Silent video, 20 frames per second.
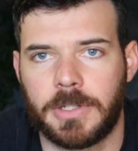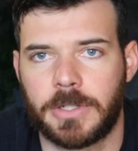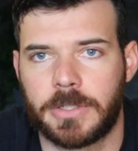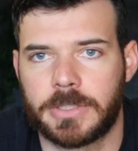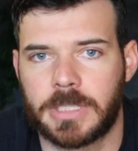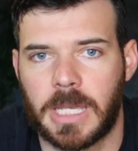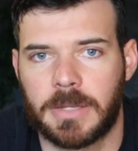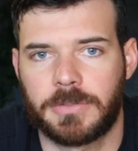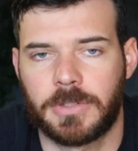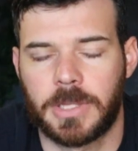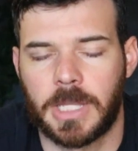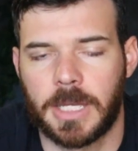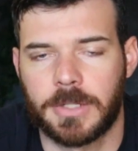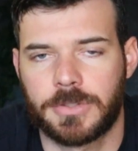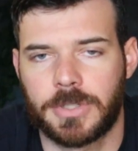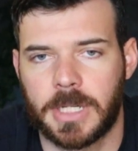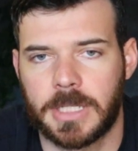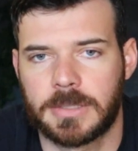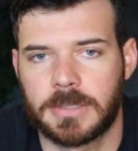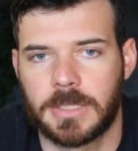years after
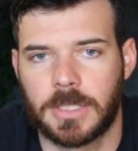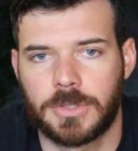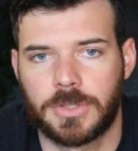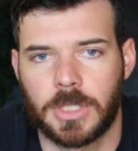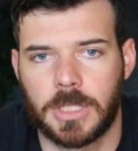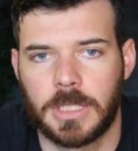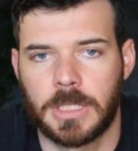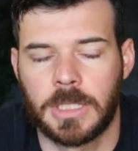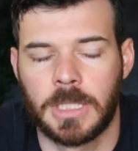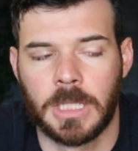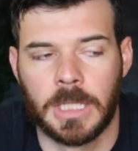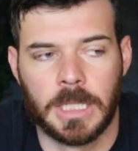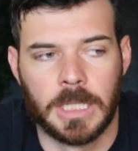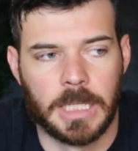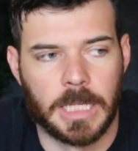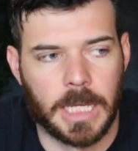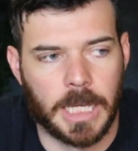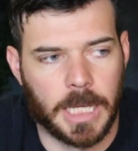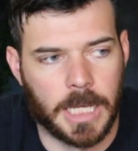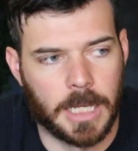that transition.
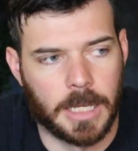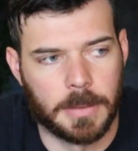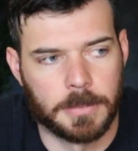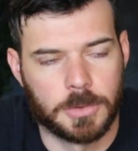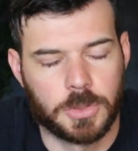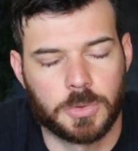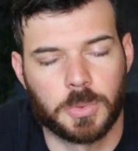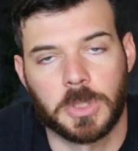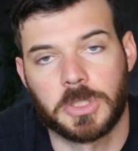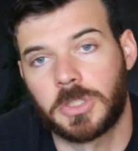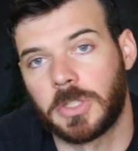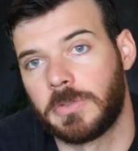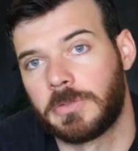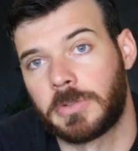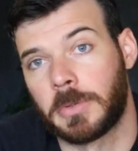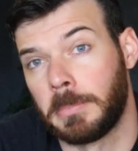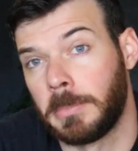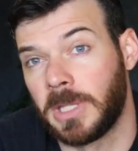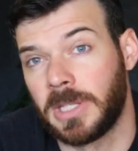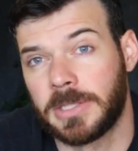Switching
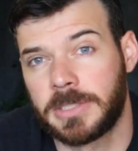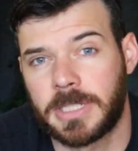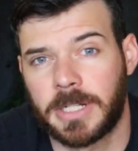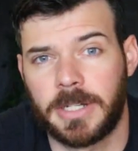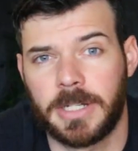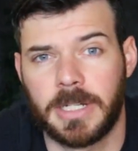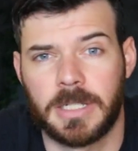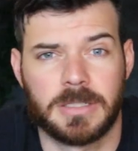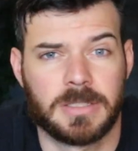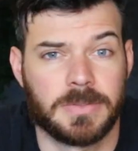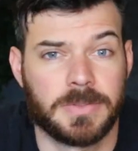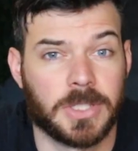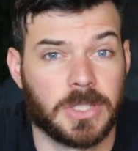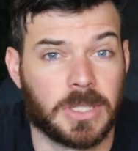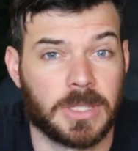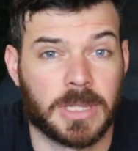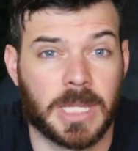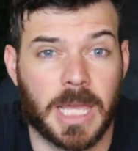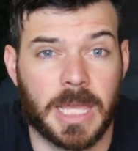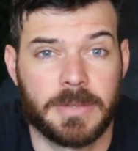from military to
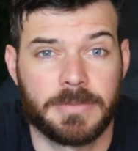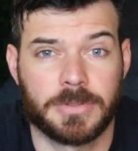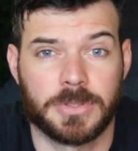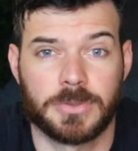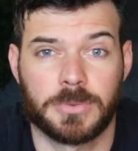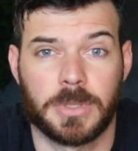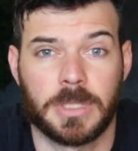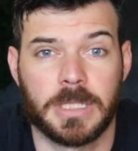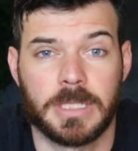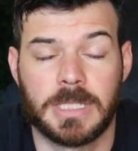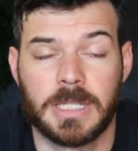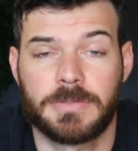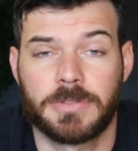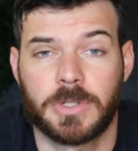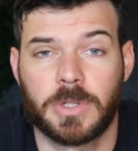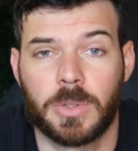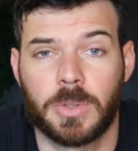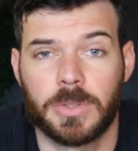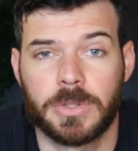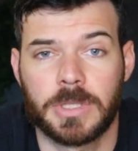civilian life was really
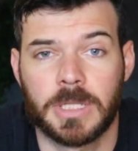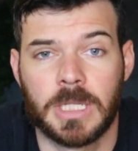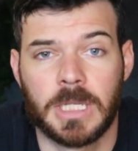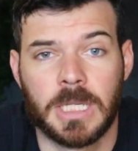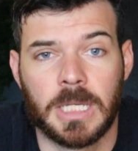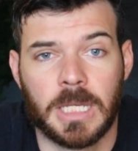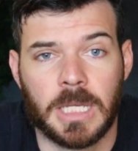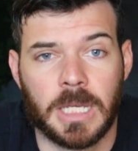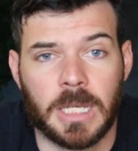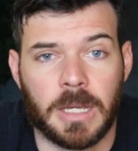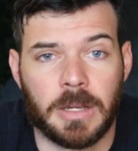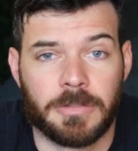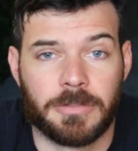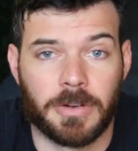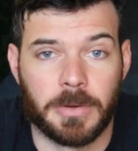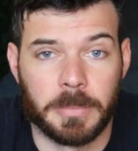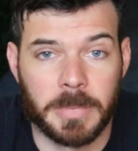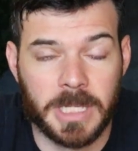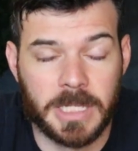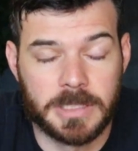difficult
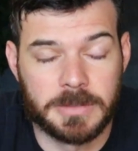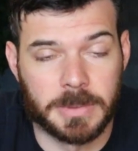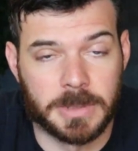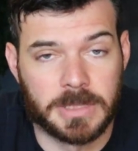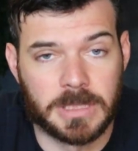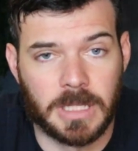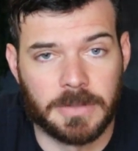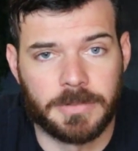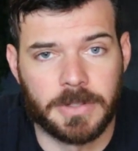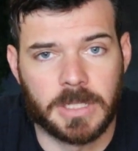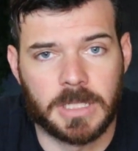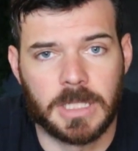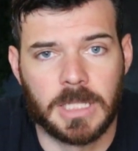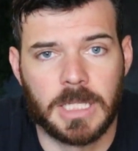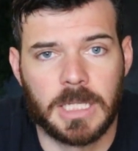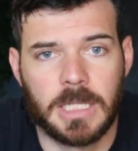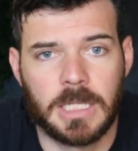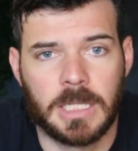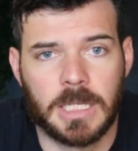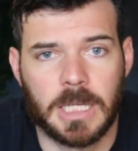for me
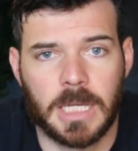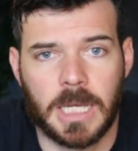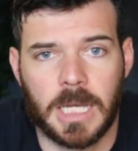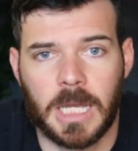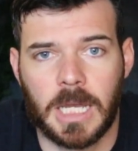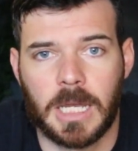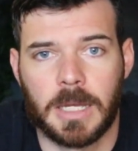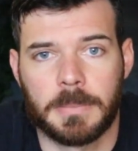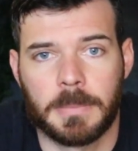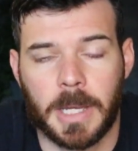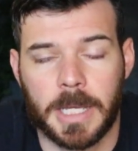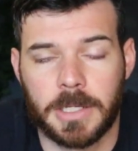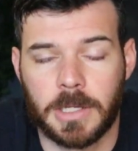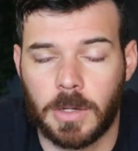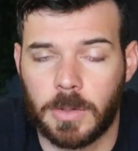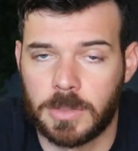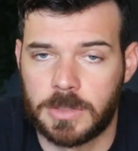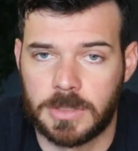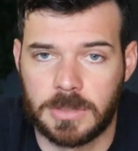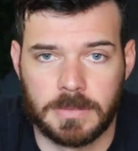specifically. I
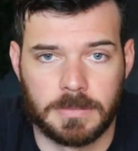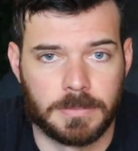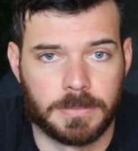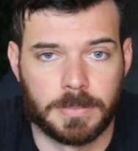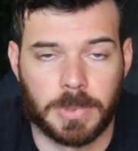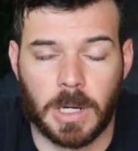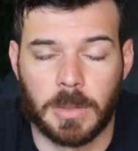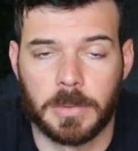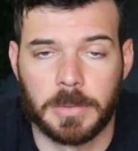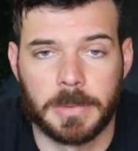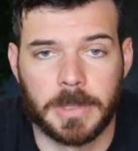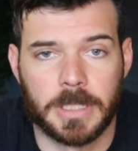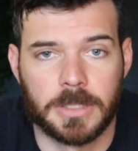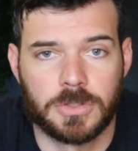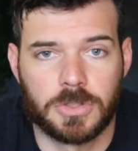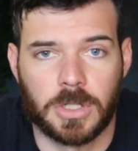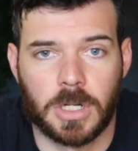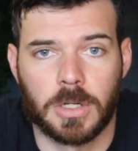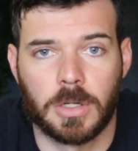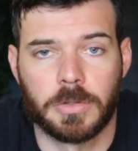know it's probably a
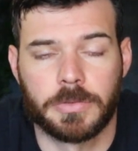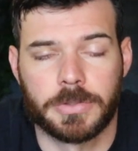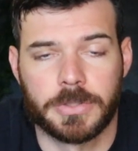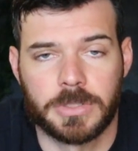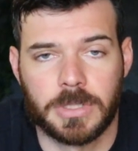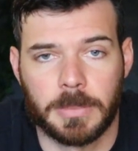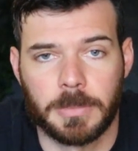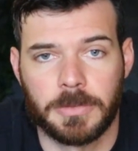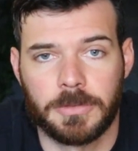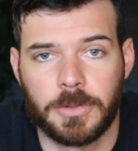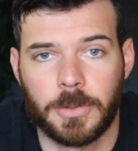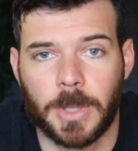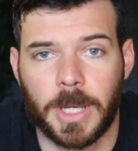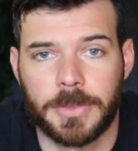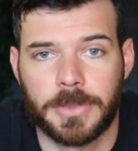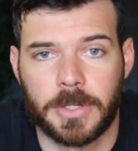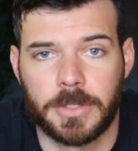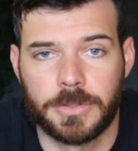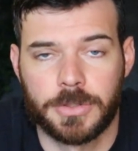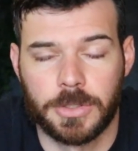struggle for some of you
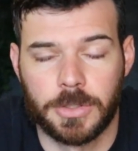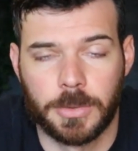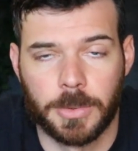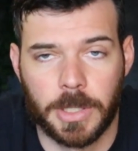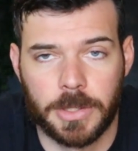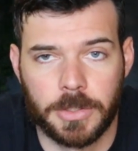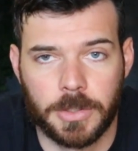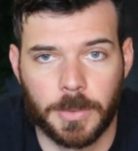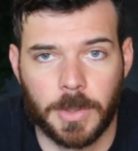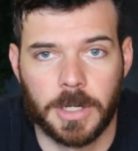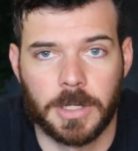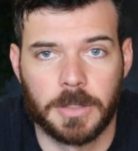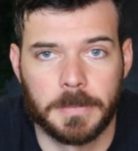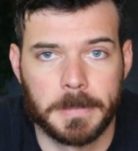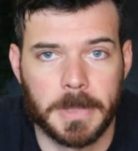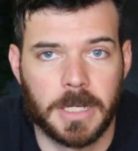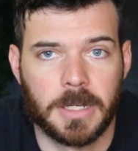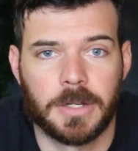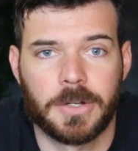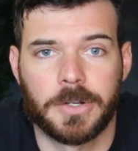out there too, whether you want to
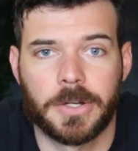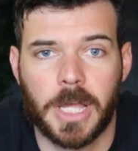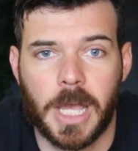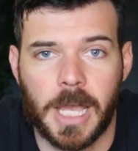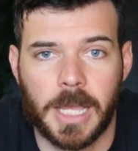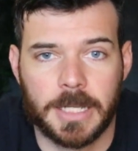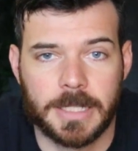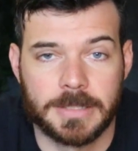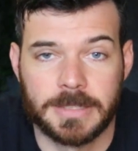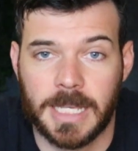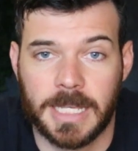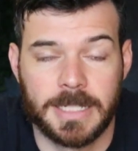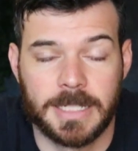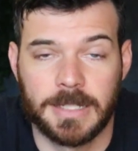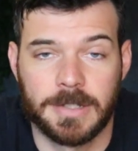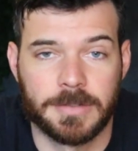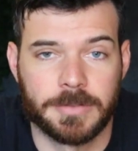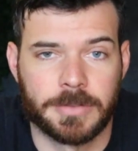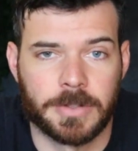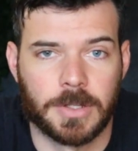admit it or not, because I
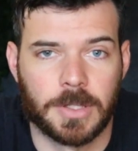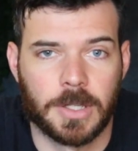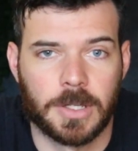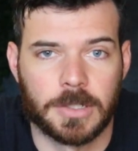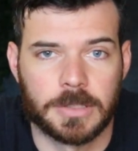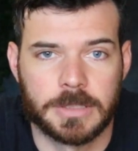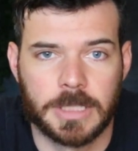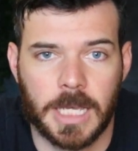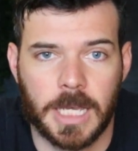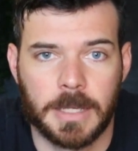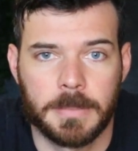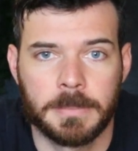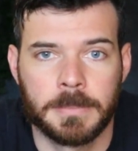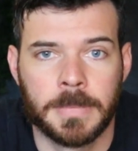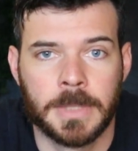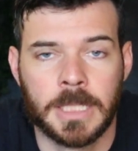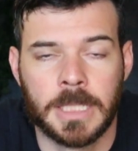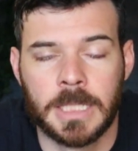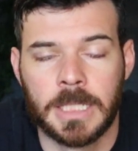didn't for a long time.